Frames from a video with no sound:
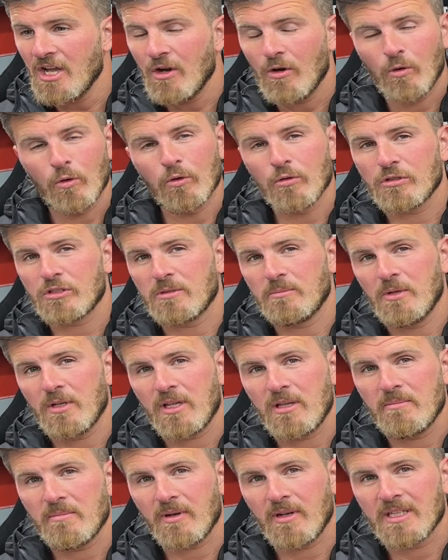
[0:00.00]
awesome
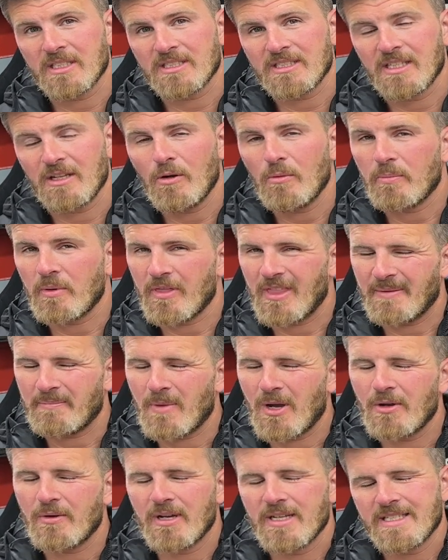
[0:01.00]
looking bike still, but the
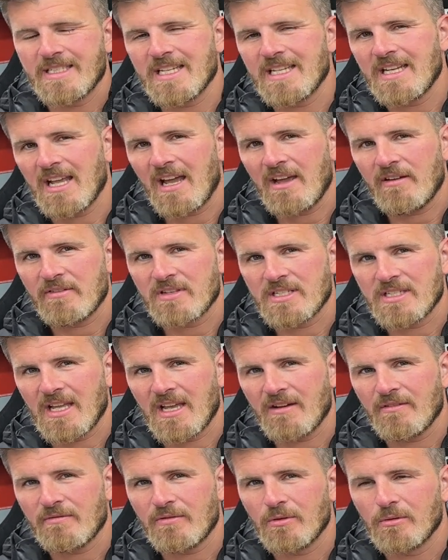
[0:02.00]
motor did have its
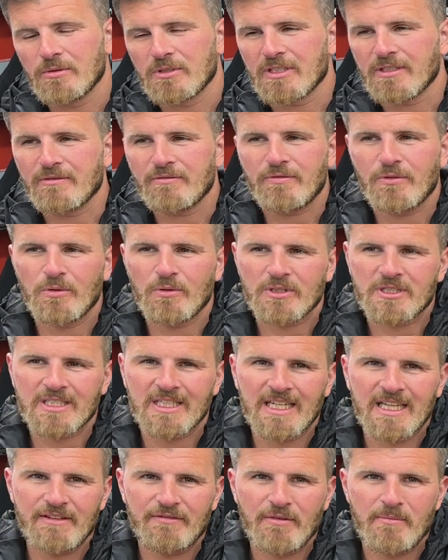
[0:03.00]
downfalls. And
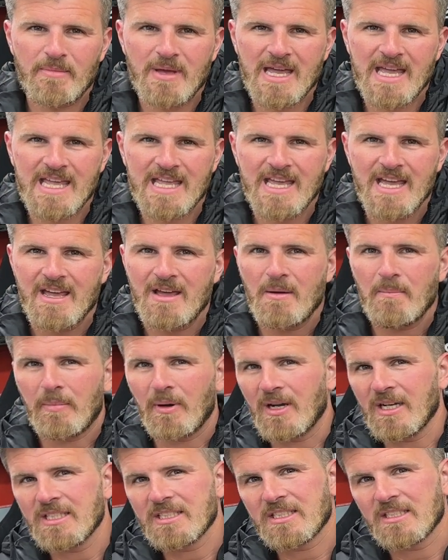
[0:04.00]
unfortunately for me,
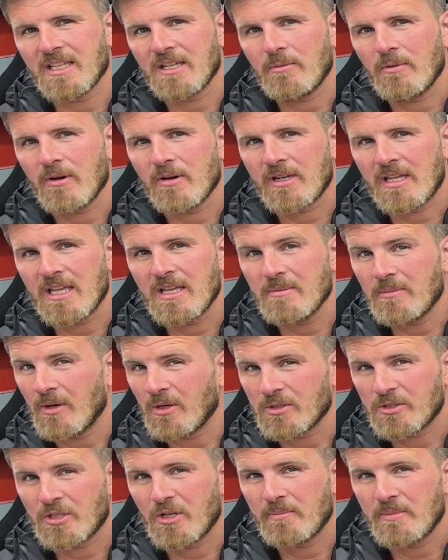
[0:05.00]
buying something where a
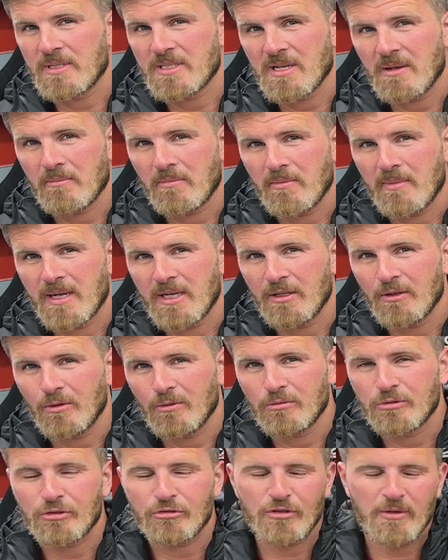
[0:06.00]
gearbox could be
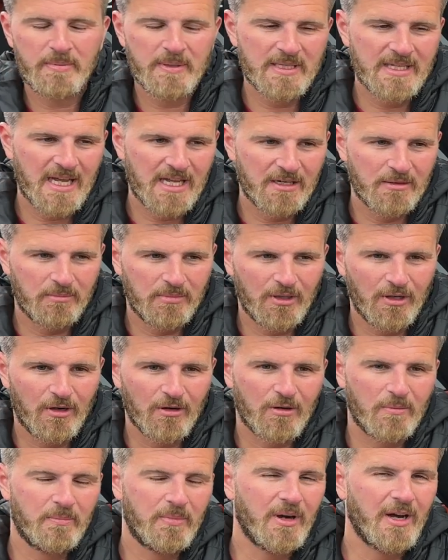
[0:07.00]
temperamental, stripping down the
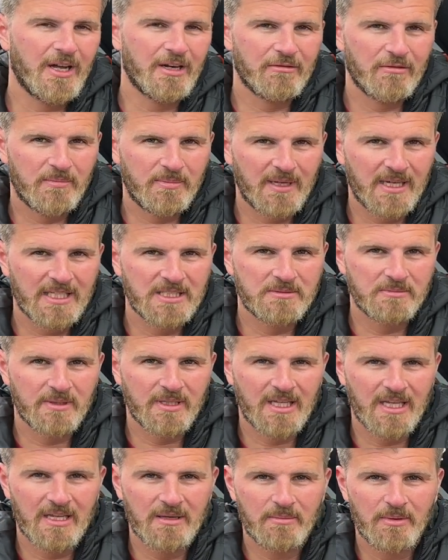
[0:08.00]
block, buying a replacement
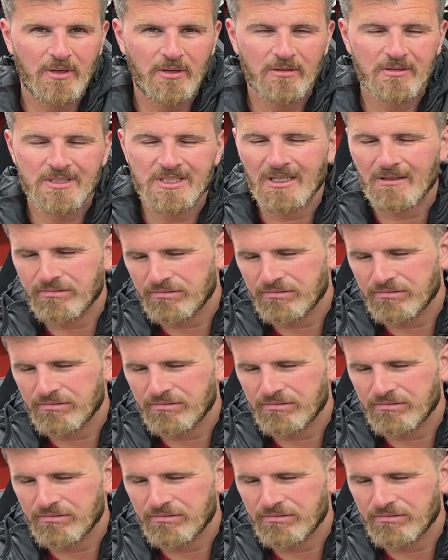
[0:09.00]
gearbox,